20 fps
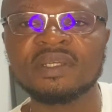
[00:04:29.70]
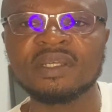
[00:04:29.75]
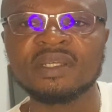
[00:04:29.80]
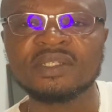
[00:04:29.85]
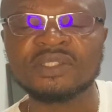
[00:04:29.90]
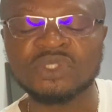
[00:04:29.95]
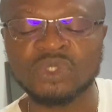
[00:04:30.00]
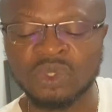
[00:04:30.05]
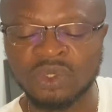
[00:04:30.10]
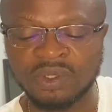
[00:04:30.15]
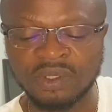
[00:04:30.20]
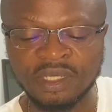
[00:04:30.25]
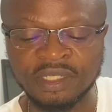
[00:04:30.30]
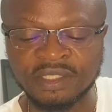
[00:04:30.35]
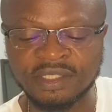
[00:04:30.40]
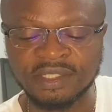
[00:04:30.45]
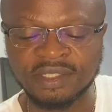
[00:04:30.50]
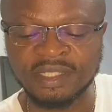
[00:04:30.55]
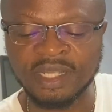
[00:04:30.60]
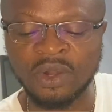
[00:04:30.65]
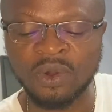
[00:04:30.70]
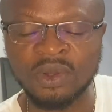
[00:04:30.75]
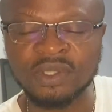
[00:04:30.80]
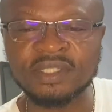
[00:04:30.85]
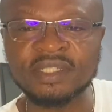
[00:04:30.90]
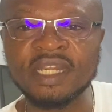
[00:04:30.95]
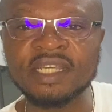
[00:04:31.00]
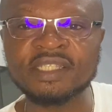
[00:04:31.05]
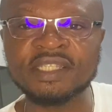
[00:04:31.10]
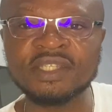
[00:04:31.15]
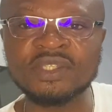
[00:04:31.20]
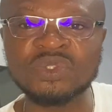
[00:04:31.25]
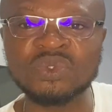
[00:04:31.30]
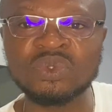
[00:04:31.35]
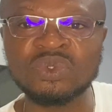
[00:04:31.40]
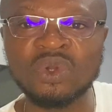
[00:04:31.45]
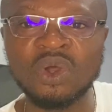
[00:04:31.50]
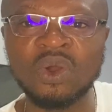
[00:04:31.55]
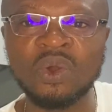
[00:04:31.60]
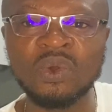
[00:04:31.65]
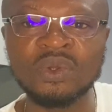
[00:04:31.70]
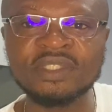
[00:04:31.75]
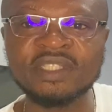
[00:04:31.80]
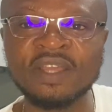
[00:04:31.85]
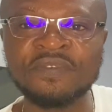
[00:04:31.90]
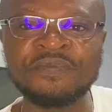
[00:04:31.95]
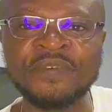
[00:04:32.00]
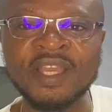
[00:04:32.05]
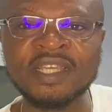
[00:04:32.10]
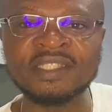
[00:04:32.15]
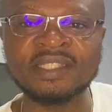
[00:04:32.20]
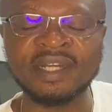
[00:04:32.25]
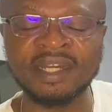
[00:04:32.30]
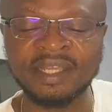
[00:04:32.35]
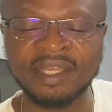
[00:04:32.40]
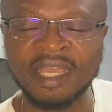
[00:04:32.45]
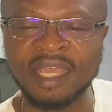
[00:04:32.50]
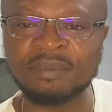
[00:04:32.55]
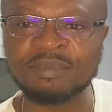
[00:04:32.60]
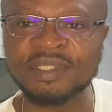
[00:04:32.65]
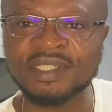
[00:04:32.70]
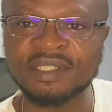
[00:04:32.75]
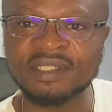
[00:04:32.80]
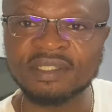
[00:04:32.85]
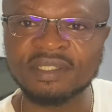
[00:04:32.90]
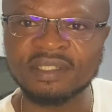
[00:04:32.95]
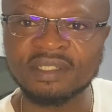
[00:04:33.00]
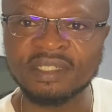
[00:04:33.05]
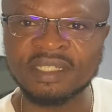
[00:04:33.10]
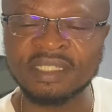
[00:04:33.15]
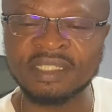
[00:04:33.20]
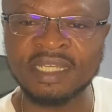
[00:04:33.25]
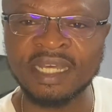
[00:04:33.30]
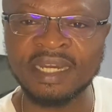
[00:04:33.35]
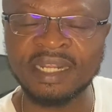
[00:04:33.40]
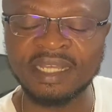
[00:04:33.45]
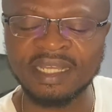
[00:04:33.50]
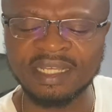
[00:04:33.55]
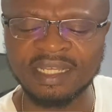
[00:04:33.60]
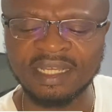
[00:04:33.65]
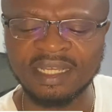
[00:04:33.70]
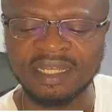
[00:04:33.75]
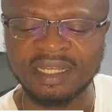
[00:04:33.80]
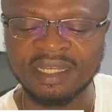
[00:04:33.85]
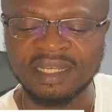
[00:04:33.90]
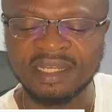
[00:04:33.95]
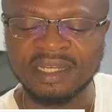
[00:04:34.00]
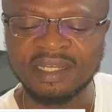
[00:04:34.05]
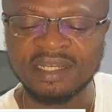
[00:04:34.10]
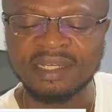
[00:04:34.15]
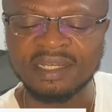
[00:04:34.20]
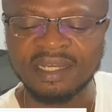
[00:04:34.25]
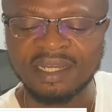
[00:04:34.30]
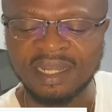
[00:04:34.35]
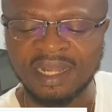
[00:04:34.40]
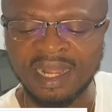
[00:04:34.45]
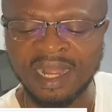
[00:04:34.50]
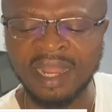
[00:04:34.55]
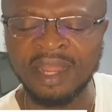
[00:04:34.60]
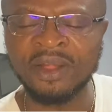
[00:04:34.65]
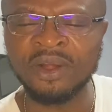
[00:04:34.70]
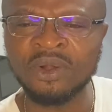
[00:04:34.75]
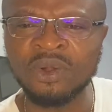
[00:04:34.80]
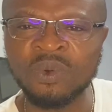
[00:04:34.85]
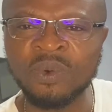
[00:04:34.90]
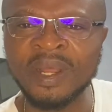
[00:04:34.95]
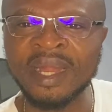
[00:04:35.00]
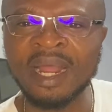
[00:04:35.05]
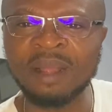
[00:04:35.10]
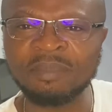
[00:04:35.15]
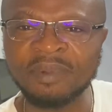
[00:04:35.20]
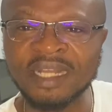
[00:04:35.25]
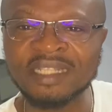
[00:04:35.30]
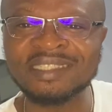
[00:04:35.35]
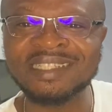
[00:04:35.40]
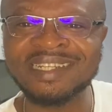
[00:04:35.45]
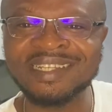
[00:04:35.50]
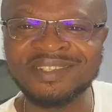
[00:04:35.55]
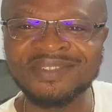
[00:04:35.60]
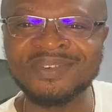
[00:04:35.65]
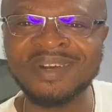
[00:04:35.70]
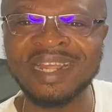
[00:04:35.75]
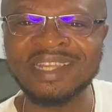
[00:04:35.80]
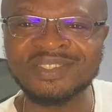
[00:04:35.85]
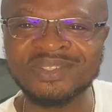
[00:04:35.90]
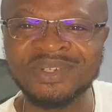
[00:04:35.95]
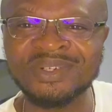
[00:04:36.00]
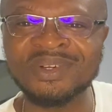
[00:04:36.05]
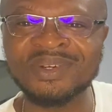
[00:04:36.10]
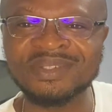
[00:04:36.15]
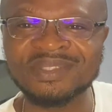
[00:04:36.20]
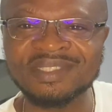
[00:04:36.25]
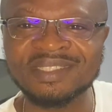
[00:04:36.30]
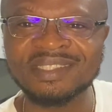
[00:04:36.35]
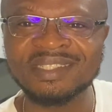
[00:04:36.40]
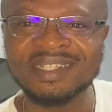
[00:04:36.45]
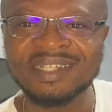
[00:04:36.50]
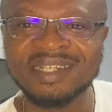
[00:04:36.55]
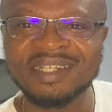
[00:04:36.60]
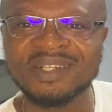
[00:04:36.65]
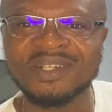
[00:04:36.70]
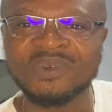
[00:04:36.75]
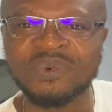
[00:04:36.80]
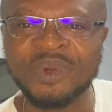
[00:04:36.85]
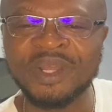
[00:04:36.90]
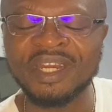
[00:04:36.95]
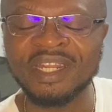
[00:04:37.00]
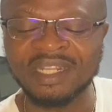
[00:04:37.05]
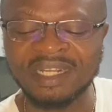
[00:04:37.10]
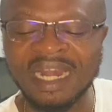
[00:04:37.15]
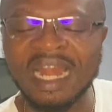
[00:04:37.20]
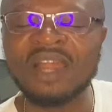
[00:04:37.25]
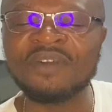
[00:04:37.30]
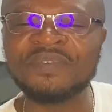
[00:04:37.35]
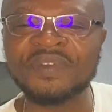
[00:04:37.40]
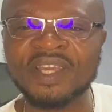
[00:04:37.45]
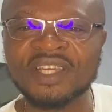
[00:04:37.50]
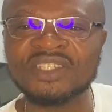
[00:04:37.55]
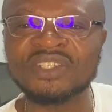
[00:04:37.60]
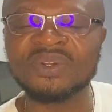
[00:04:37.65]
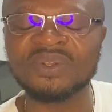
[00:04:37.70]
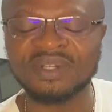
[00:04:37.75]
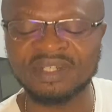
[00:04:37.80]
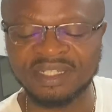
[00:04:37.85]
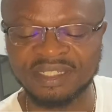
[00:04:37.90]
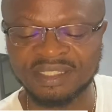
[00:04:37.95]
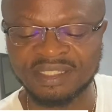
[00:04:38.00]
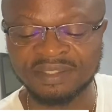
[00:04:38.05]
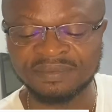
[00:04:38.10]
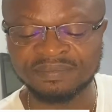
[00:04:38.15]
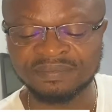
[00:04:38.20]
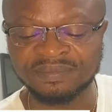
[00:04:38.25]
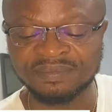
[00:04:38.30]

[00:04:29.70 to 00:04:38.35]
So the host nations will not host the first 3 games. Is that it? I don't know whether I'm getting it right or not. We need clarification on this.